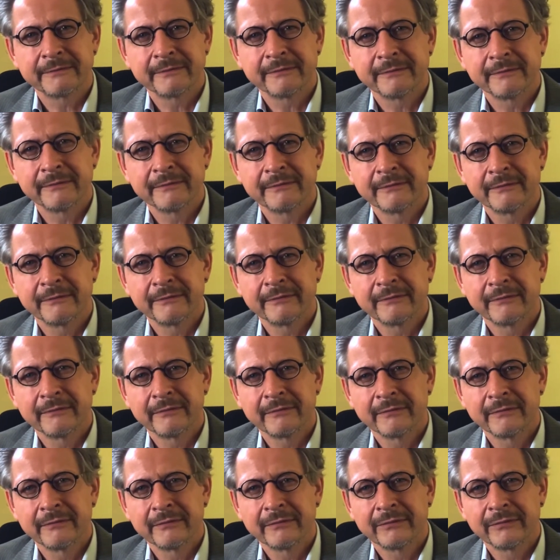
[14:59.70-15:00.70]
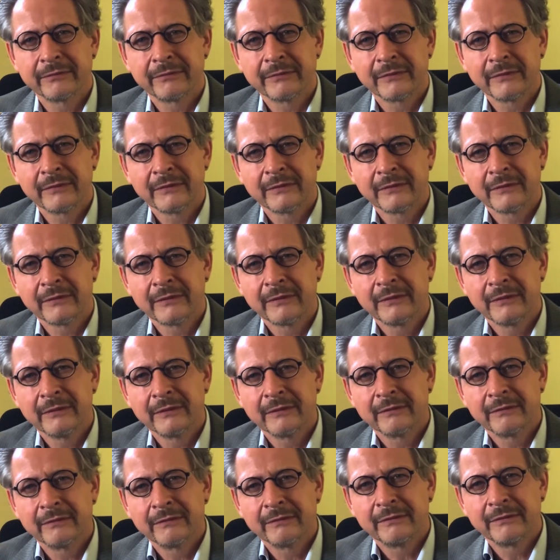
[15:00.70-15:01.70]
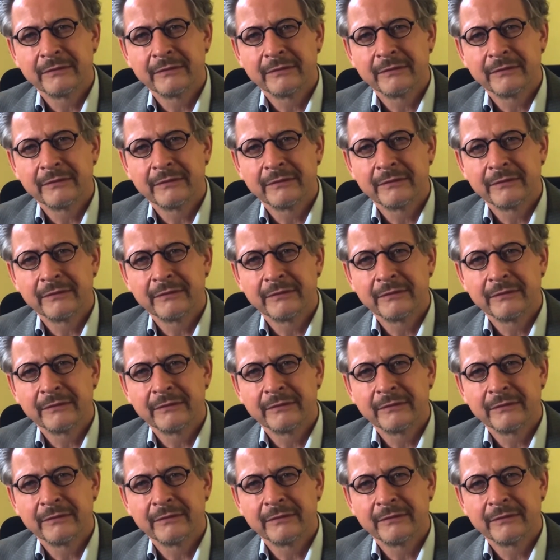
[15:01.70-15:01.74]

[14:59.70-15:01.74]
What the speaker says: (no one is talking)